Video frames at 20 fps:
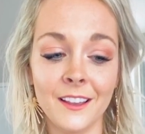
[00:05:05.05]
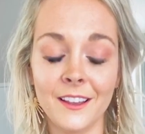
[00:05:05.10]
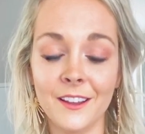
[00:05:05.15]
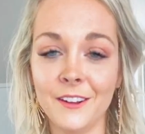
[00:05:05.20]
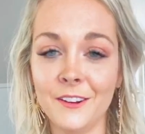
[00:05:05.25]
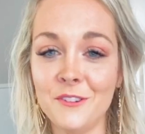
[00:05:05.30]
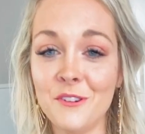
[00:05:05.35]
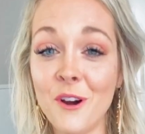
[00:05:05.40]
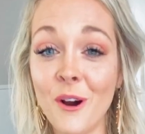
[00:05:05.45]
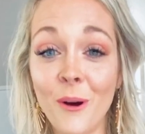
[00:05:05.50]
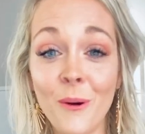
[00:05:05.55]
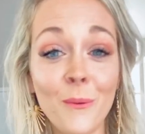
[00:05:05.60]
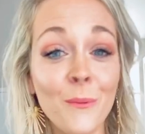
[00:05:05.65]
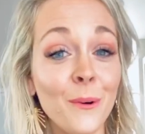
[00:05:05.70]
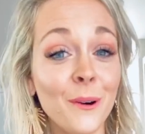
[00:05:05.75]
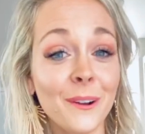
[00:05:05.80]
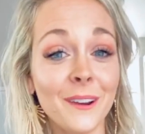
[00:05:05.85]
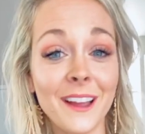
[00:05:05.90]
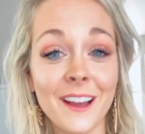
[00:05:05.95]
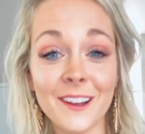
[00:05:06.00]
No
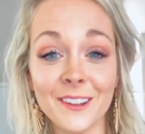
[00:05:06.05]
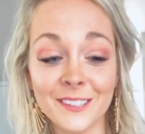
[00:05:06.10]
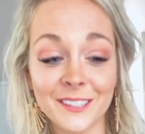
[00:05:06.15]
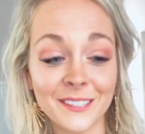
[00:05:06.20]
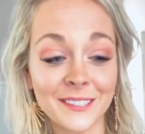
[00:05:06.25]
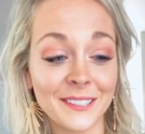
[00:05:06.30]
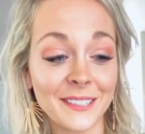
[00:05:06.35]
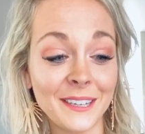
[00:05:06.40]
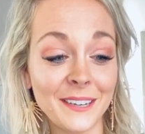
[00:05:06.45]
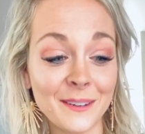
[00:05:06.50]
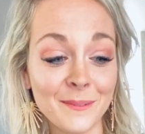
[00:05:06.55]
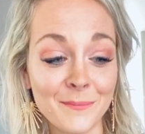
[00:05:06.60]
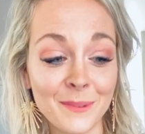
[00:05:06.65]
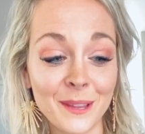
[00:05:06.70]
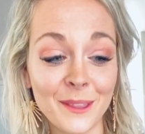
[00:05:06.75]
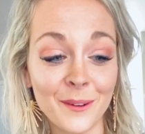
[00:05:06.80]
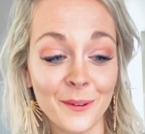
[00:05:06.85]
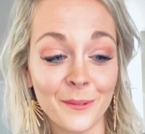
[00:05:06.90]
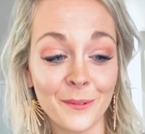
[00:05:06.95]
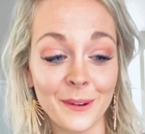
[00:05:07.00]
one else is going to be
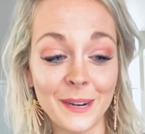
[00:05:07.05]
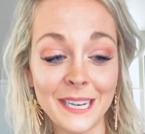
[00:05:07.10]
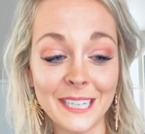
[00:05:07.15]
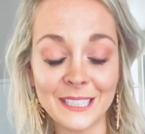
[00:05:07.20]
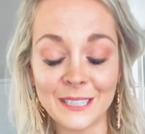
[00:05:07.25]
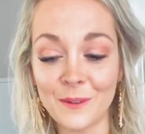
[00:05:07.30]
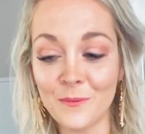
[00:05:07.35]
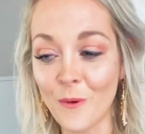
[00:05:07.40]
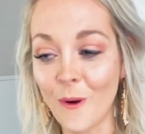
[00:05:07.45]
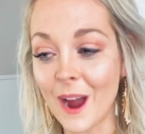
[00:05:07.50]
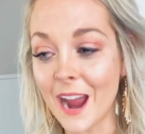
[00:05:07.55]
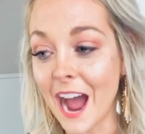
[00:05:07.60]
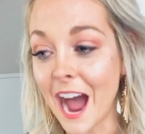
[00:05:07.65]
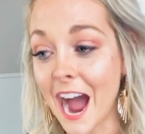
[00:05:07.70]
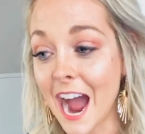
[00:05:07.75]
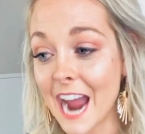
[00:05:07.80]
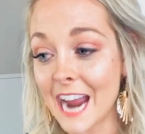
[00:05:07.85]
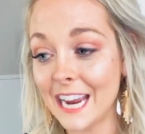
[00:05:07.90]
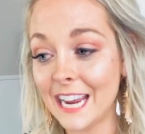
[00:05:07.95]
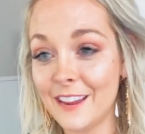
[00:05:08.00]
the reason why
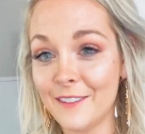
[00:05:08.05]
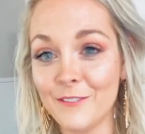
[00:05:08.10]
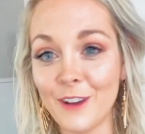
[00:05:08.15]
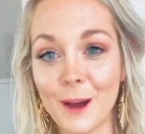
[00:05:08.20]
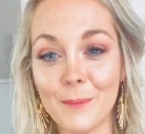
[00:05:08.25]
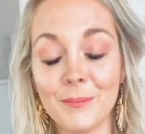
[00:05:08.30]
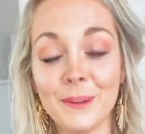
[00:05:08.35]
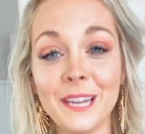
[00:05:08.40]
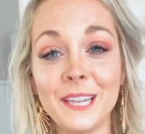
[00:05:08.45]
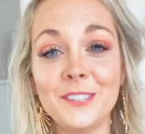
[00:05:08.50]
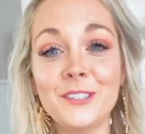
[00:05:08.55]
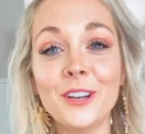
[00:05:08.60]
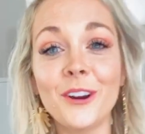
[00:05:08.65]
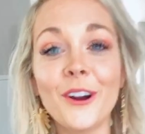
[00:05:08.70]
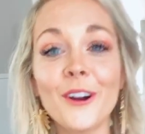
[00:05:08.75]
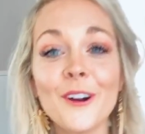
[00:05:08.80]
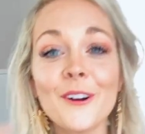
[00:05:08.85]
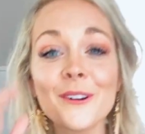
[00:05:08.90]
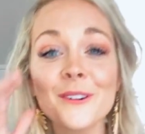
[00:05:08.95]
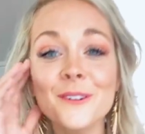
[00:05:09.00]
I give up
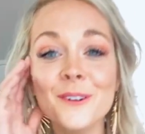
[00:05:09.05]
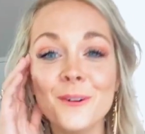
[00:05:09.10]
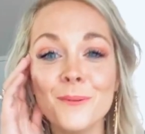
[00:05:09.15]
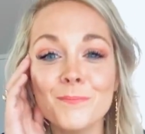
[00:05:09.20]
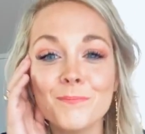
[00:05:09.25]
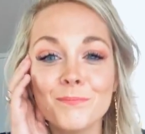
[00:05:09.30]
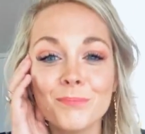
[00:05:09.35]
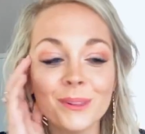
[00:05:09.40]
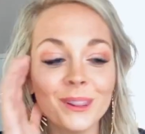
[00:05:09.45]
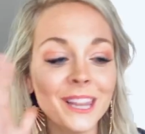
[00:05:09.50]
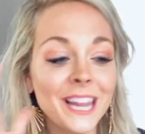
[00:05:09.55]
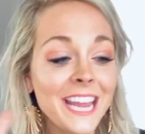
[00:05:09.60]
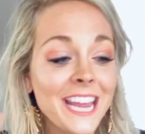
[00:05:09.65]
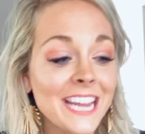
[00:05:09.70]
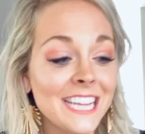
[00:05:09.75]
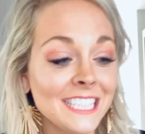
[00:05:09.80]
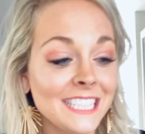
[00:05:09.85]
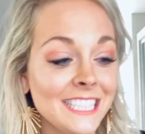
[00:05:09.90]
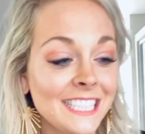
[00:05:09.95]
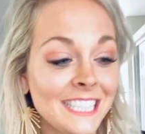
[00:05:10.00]
eternal
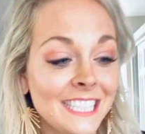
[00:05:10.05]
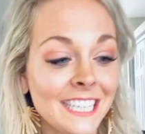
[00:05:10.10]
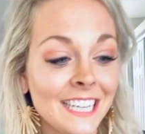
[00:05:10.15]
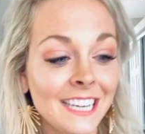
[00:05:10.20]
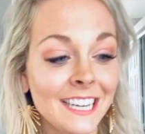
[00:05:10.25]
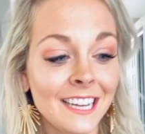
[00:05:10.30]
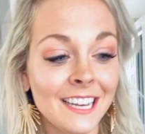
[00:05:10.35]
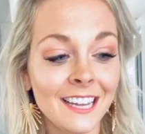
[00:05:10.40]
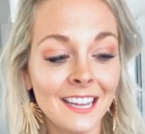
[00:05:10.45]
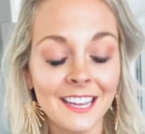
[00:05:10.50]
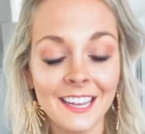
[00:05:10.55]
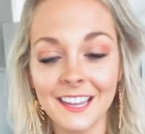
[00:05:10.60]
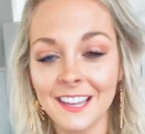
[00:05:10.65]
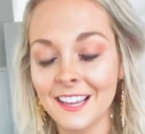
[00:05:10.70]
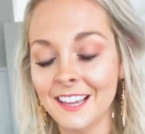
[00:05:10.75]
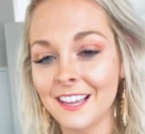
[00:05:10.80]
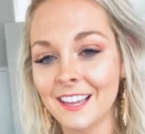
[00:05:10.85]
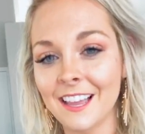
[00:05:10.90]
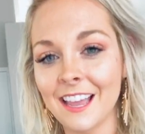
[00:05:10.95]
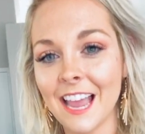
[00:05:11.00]
bliss
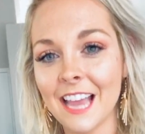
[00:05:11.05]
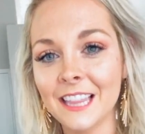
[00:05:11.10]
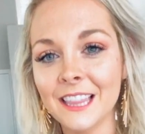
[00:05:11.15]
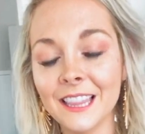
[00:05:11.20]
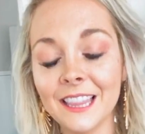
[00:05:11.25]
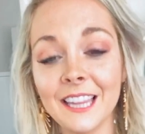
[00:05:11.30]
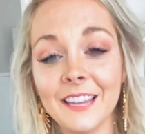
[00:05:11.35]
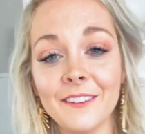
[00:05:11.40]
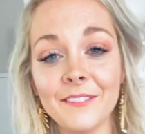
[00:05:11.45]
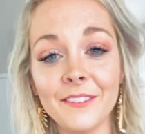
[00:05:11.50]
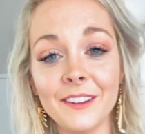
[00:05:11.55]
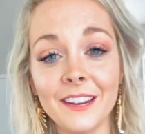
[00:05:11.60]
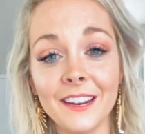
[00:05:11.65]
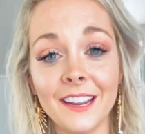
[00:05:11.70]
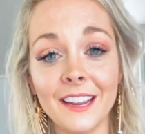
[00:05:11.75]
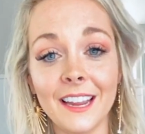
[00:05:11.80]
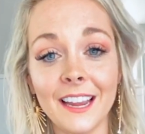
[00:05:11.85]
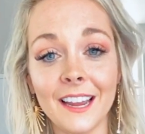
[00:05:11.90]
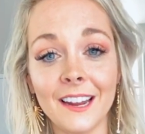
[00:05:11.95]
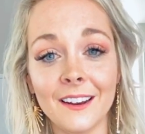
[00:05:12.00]
and living
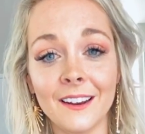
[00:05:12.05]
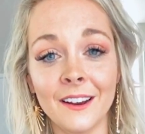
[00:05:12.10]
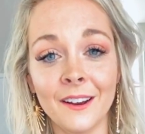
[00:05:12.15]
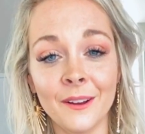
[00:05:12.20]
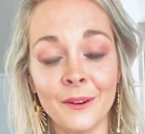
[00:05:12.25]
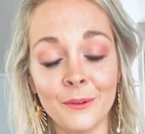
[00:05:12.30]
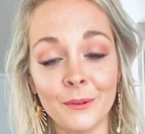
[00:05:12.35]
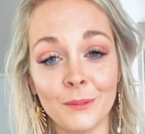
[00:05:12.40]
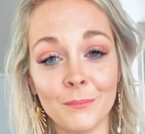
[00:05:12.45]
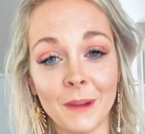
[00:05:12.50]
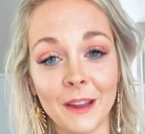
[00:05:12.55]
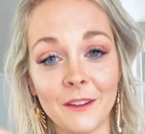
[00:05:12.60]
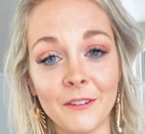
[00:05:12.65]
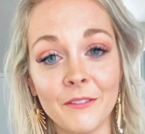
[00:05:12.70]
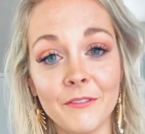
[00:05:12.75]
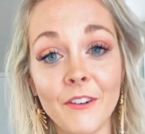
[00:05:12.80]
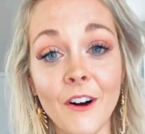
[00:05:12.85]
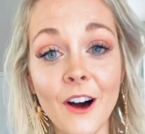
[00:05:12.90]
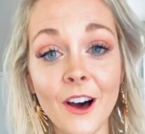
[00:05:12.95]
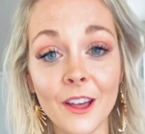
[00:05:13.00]
again with my
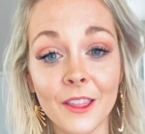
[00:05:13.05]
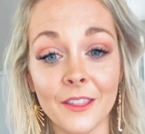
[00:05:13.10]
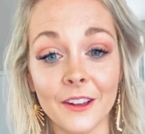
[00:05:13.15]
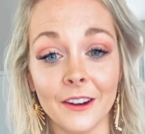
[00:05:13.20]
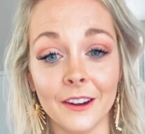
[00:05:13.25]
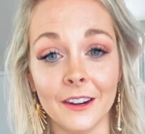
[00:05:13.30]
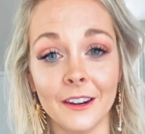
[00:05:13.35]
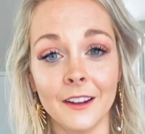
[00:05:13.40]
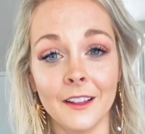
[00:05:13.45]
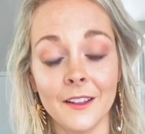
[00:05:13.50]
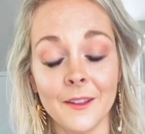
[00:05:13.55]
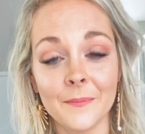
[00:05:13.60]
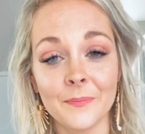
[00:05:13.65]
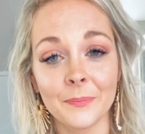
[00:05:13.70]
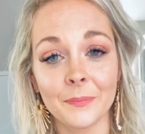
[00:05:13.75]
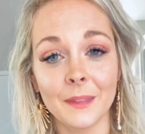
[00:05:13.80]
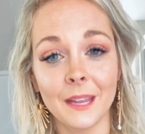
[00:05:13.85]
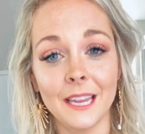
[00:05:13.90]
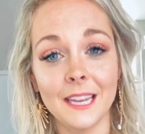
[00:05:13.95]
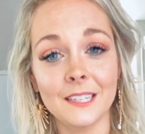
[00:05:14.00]
Father.
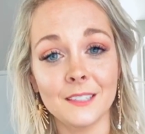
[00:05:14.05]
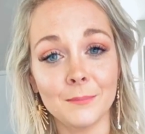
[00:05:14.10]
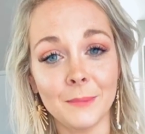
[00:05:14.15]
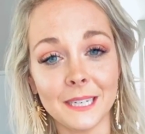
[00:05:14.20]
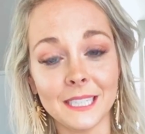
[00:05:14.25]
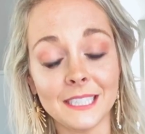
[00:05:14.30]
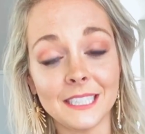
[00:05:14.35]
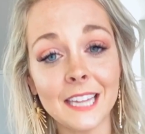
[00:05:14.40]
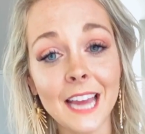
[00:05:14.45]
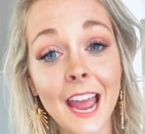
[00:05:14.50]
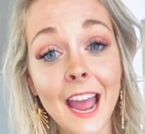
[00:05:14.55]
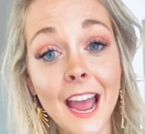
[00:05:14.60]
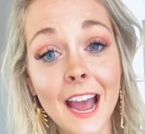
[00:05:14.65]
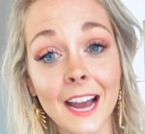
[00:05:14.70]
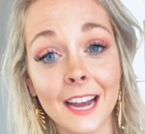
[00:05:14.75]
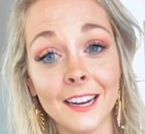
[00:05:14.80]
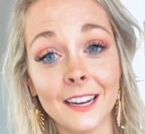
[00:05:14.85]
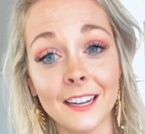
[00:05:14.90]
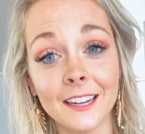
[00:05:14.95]
He is my dad.